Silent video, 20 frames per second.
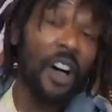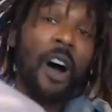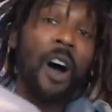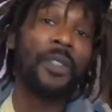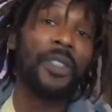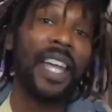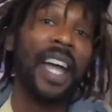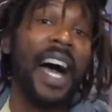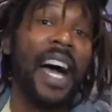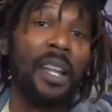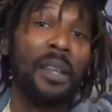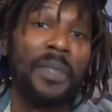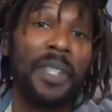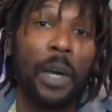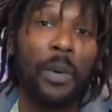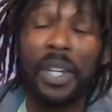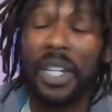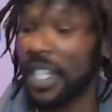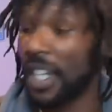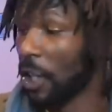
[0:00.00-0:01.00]
all the items
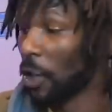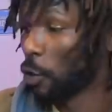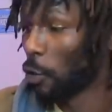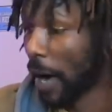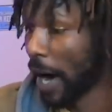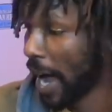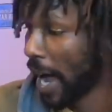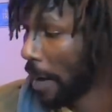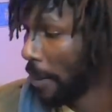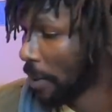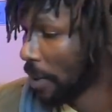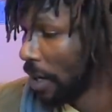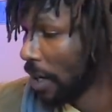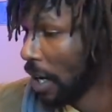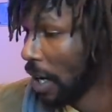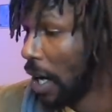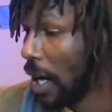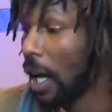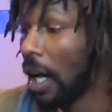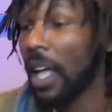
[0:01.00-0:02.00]
that we did grab
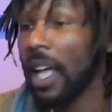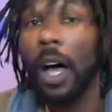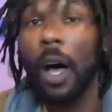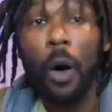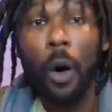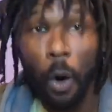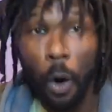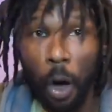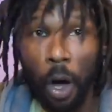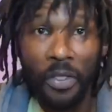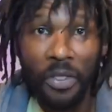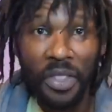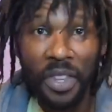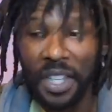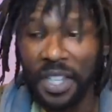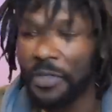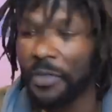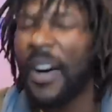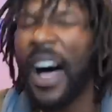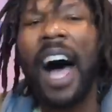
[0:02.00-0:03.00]
on
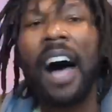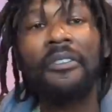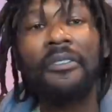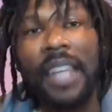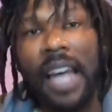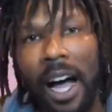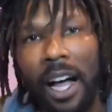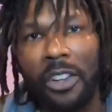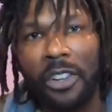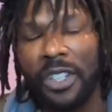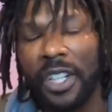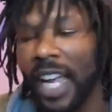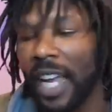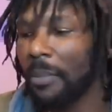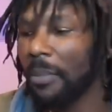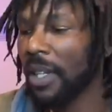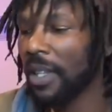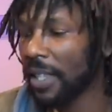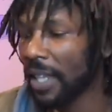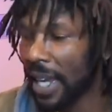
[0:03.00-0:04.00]
this $5 day.
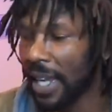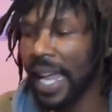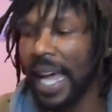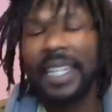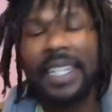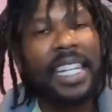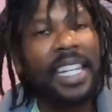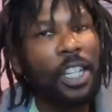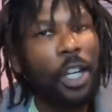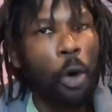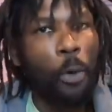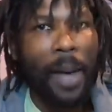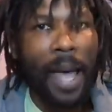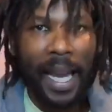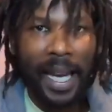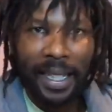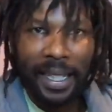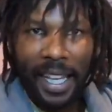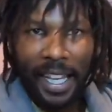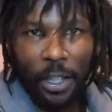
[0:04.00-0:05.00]
But then I did go
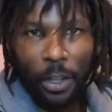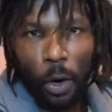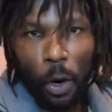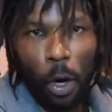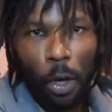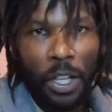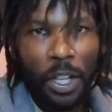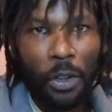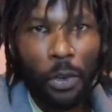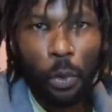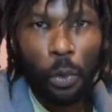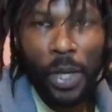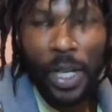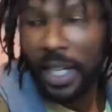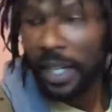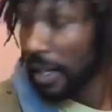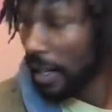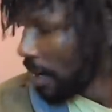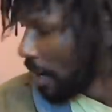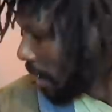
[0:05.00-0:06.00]
back later on in the week,